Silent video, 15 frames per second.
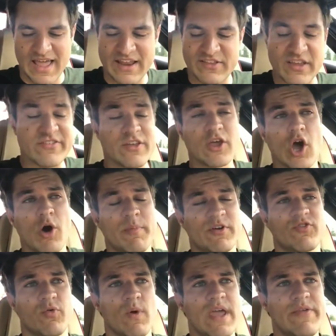It doesn't go
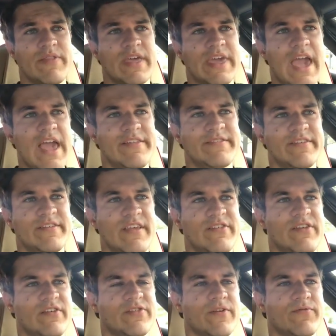between the gates as
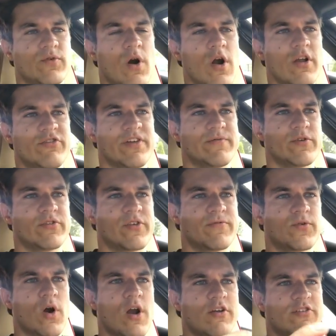easy as the Ferrari shifters.
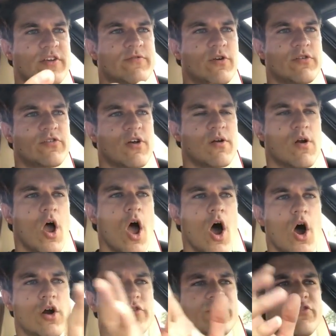The Ferrari shifters
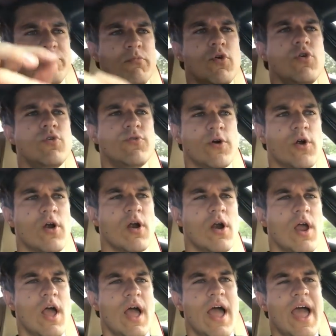are
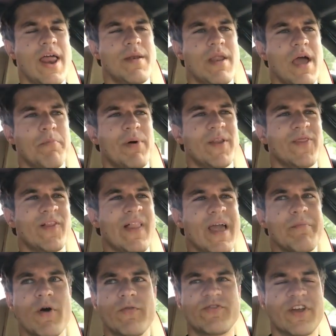smoother, but the
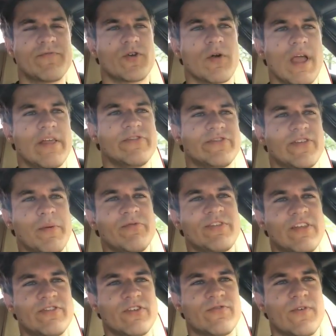Lambo shifter in some
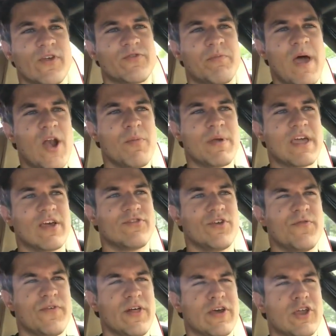senses feels better
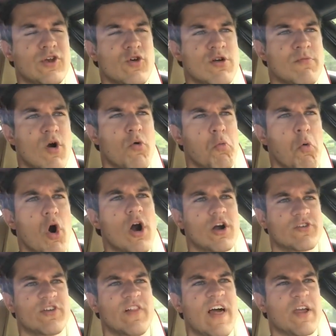because you feel like you're doing more
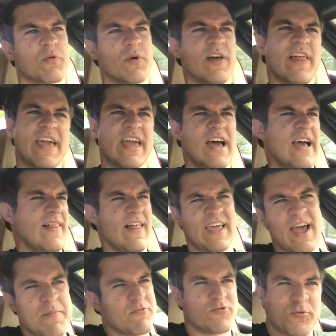work to like really,
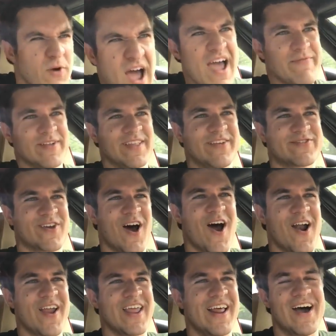like I'm driving this
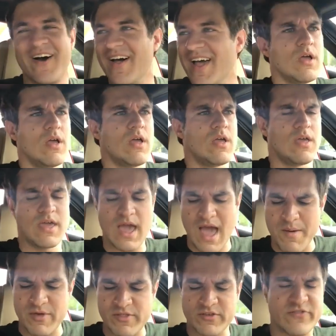car, you know?
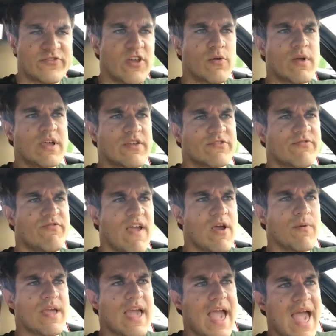Yeah, I mean the steering is
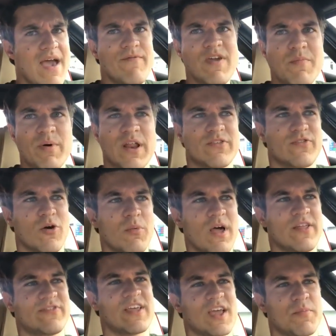very heavy, but it's
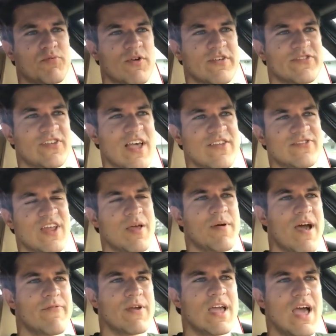like a precise
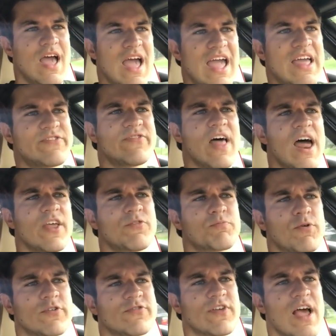type heavy. Yeah. It's not as
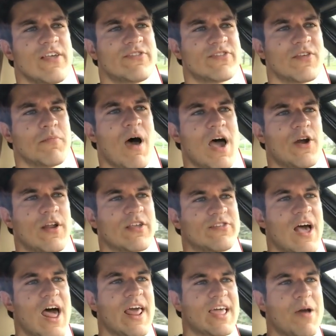precise as a modern
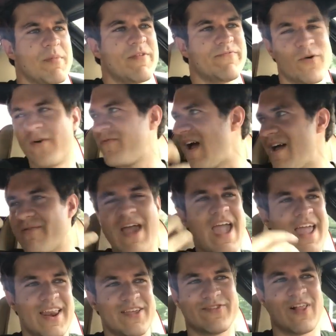exotic. I mean
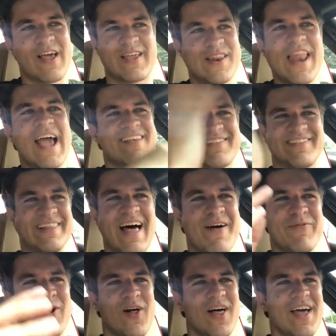458 is like next
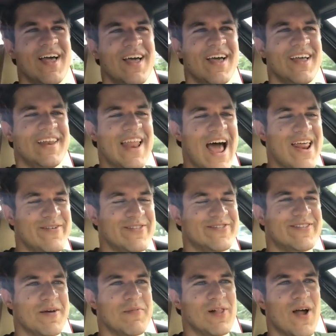level. Yeah. Not even
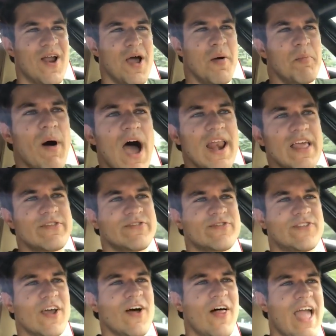similar. But it
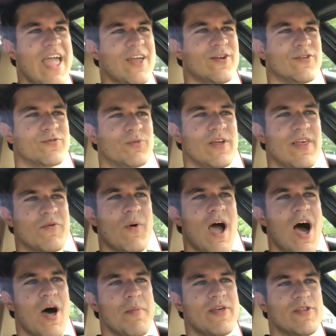still handles really
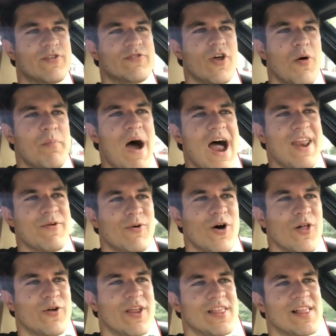well. I mean there's no body
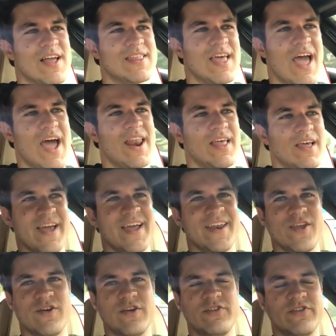roll or anything like that.
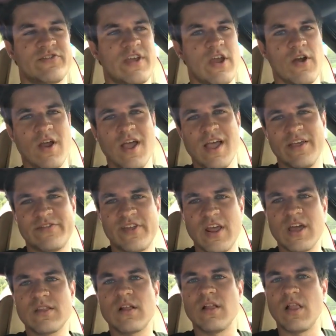You can just hear. Sitting
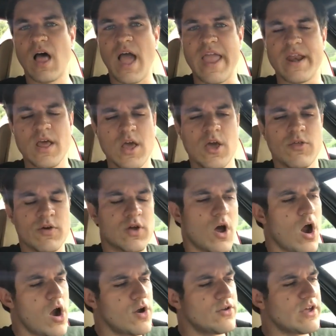at the light, the
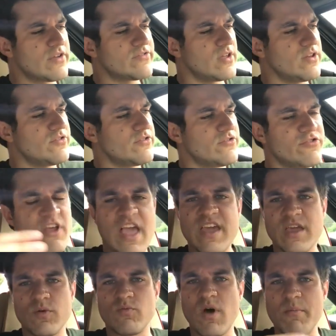car doesn't shake
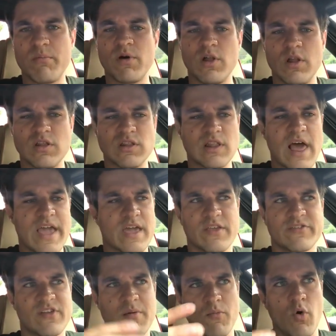and rumble like
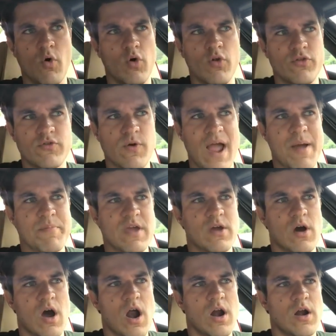some old crappy
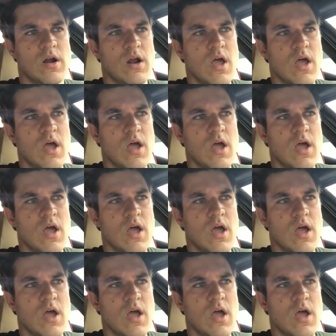car,